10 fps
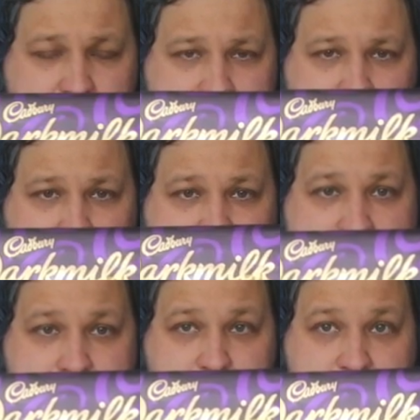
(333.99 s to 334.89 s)
salted
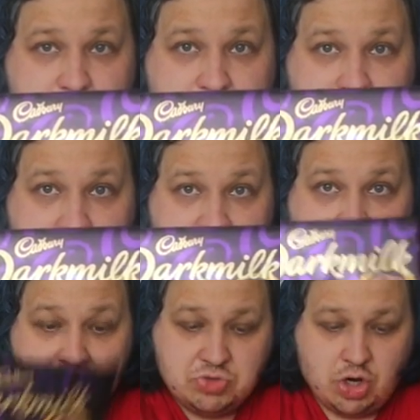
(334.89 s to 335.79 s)
caramel sort of
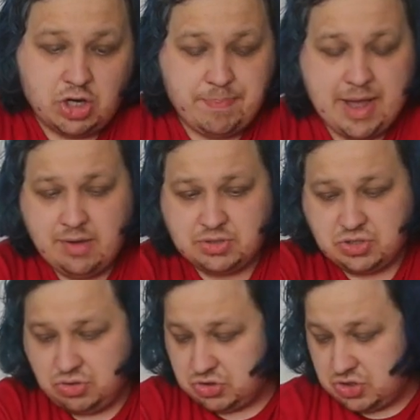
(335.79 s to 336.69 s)
chocolate bar,
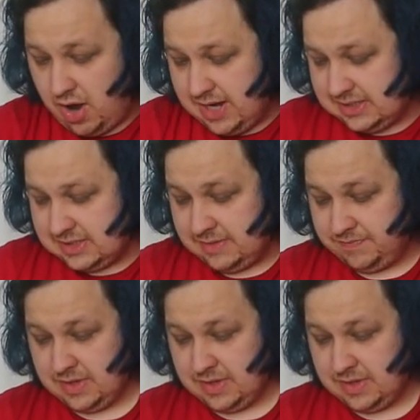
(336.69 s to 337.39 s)
which looks nice.